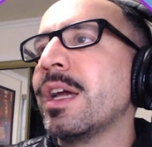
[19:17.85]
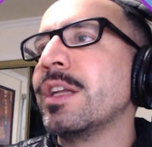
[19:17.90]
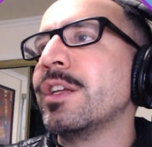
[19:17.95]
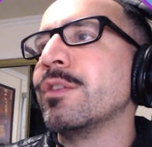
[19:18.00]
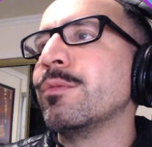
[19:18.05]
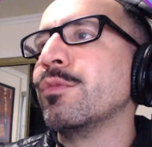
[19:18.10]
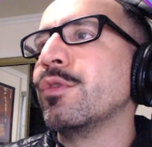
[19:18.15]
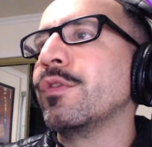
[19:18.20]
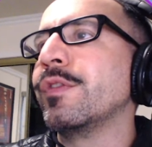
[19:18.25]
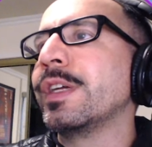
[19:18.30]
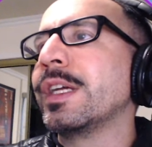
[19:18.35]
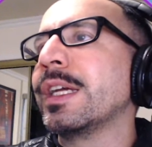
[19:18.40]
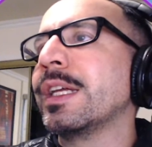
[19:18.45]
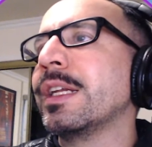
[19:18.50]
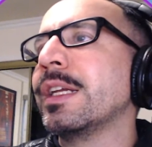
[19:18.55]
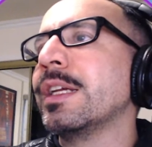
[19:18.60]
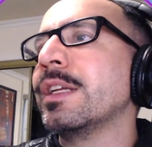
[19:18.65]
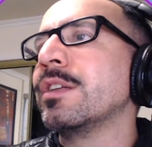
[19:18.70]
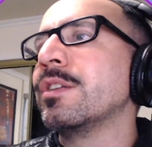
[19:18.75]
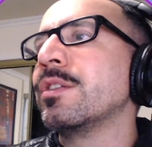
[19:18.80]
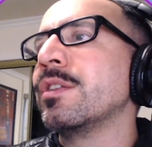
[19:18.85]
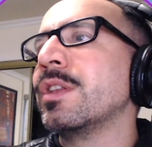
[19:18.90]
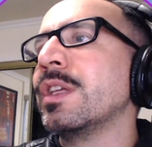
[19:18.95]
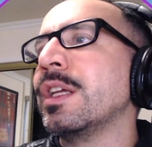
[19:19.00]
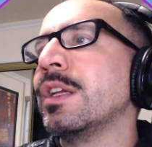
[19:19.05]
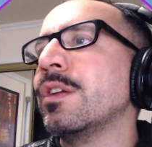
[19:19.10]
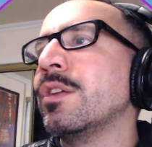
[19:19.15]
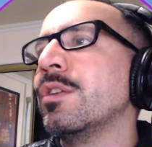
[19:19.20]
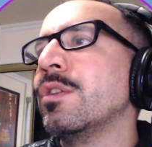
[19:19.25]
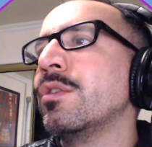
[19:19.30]
and you're moving it into
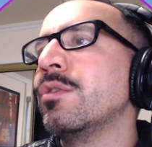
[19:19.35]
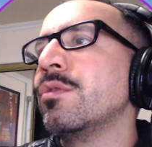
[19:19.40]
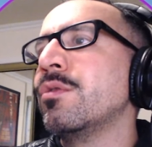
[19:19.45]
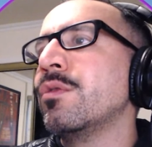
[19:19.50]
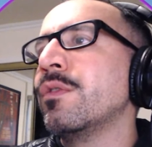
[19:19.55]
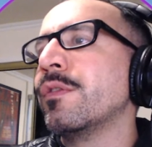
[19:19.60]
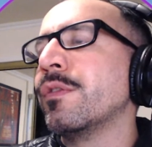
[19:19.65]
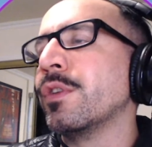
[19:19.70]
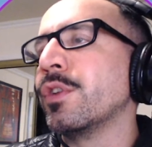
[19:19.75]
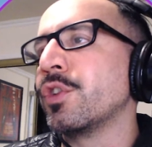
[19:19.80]
the new